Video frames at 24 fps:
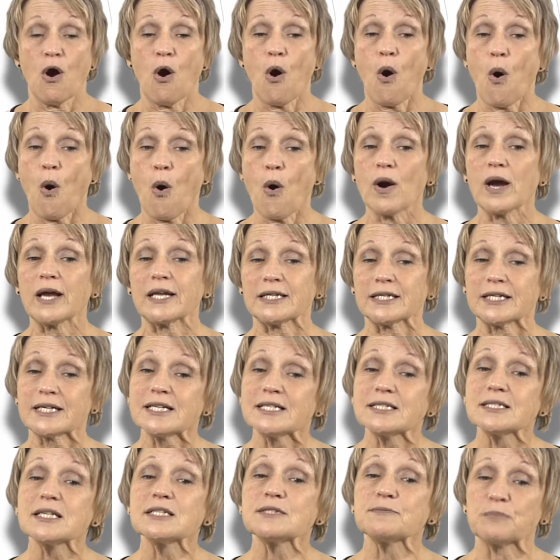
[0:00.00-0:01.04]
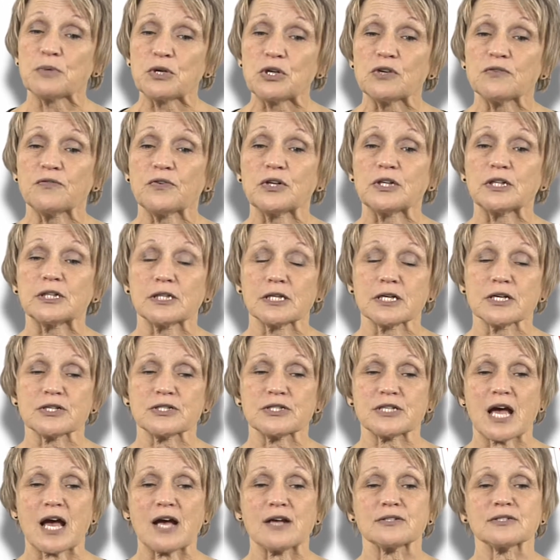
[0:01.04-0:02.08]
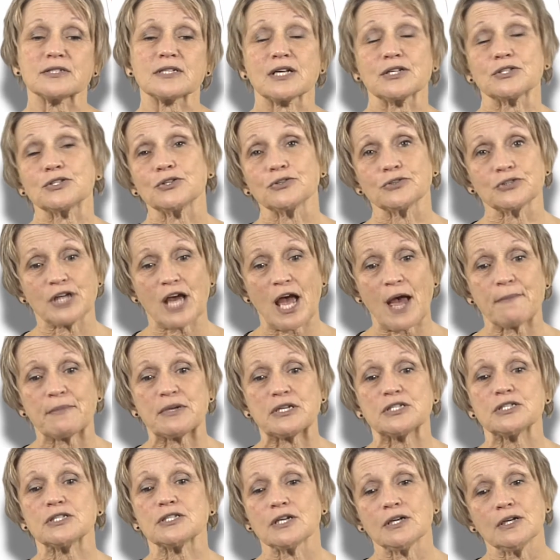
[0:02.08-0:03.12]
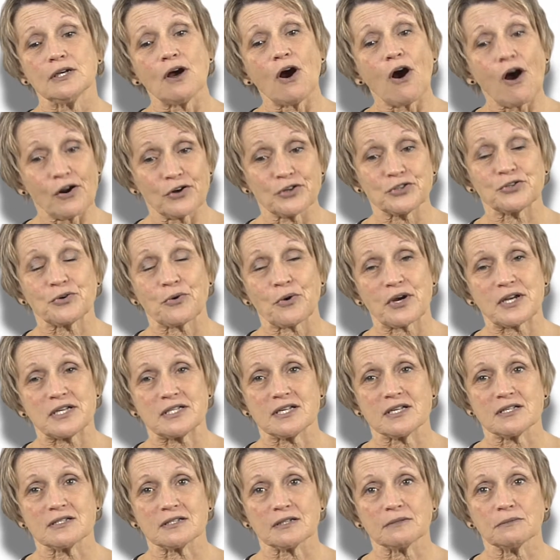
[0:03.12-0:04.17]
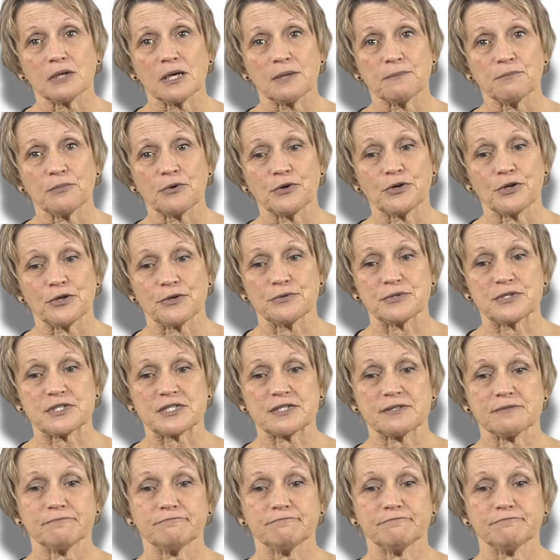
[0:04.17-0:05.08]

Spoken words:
or at least as beautiful and clear sounds as your damaged auditory system can produce.